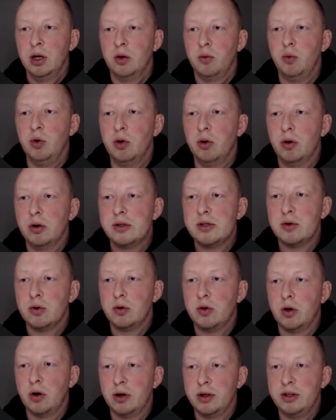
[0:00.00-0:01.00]
We also
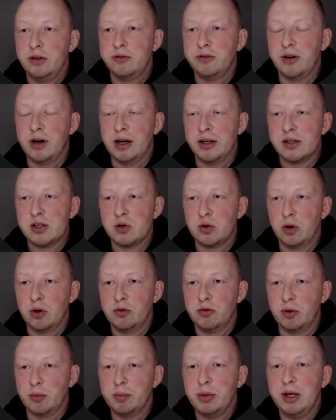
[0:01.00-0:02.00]
call define store
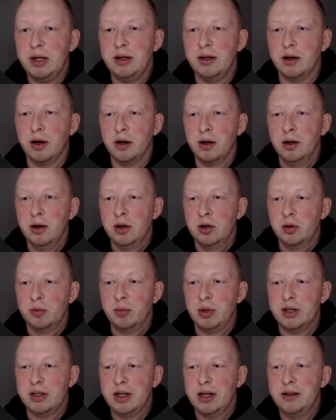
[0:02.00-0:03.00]
from Pinia,
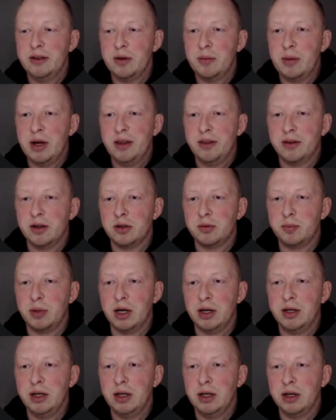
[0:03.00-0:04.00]
but in the method
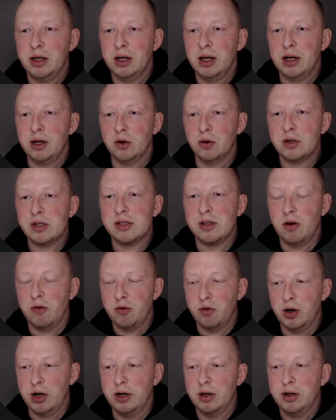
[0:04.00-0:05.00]
body it looks
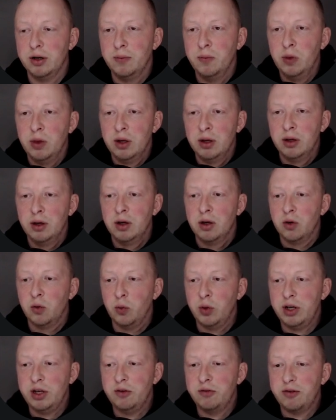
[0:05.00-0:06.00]
different.
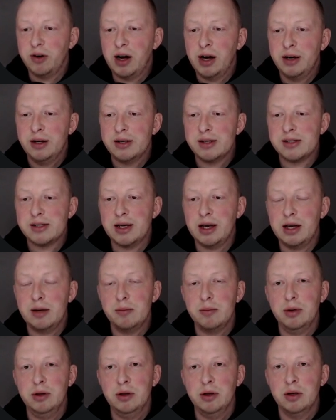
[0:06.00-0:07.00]
We define the
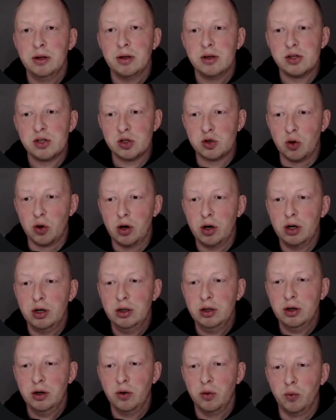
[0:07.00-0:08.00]
same
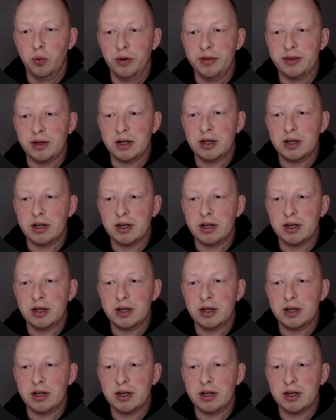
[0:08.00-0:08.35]
store with the